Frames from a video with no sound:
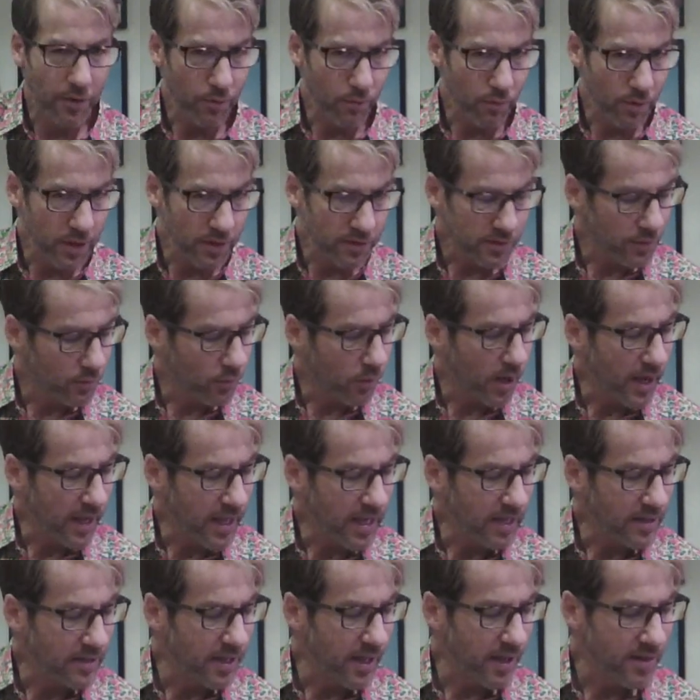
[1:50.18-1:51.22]
the reason why
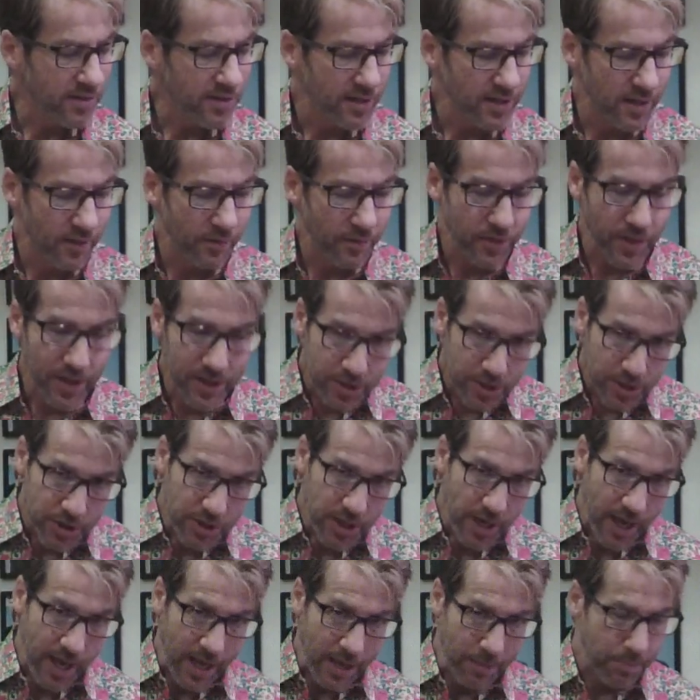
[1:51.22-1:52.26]
he does it in this
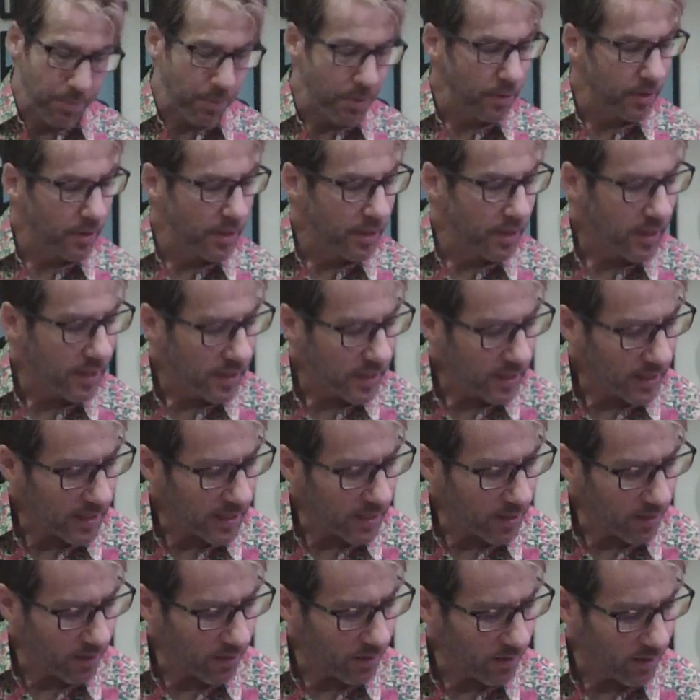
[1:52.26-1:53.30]
shape
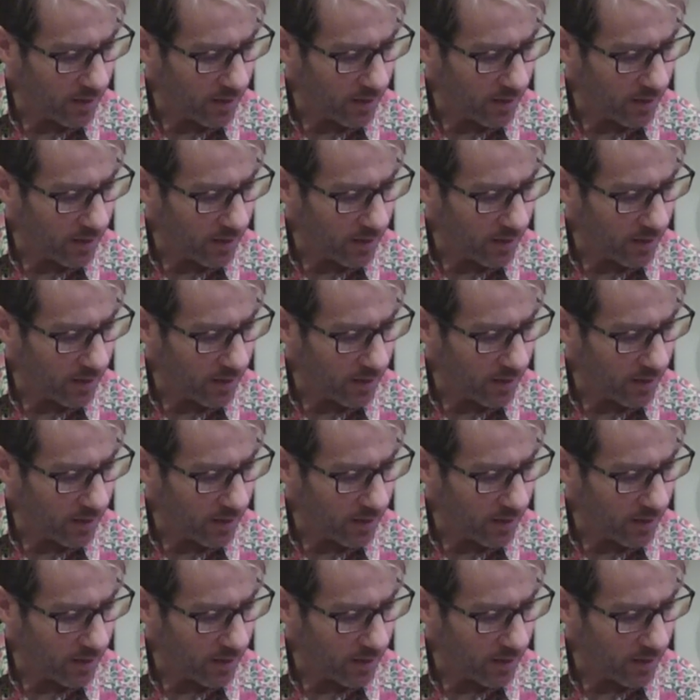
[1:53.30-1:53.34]
here